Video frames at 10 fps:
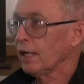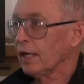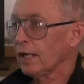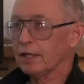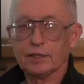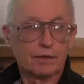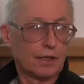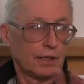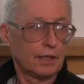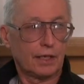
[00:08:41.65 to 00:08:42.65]
And
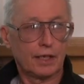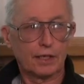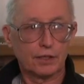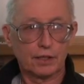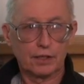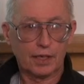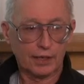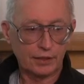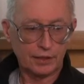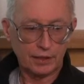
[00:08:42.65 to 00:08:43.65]
the
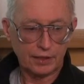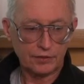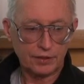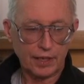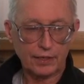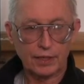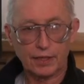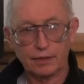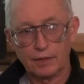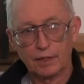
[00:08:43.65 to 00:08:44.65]
idea is then
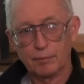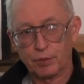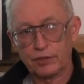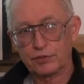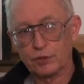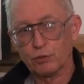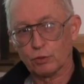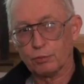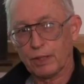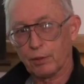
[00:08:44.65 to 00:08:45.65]
that pretty soon
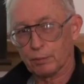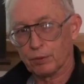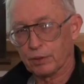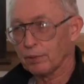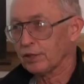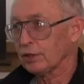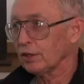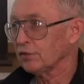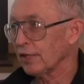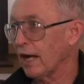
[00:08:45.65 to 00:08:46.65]
we'll be able to put a bunch of
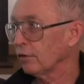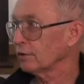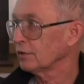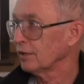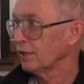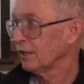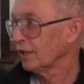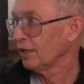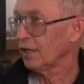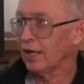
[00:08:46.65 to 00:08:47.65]
these out,
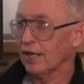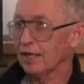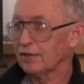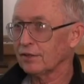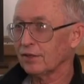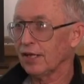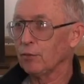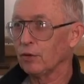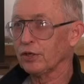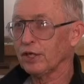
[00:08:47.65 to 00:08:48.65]
and
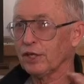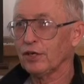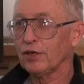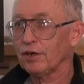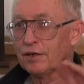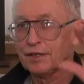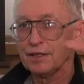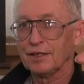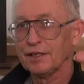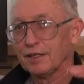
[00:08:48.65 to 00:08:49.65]
they will hear
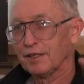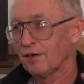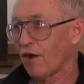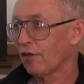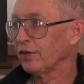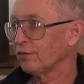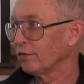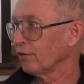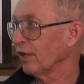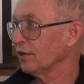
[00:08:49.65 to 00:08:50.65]
all the
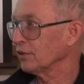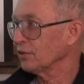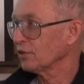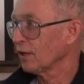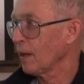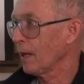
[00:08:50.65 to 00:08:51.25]
different phrases,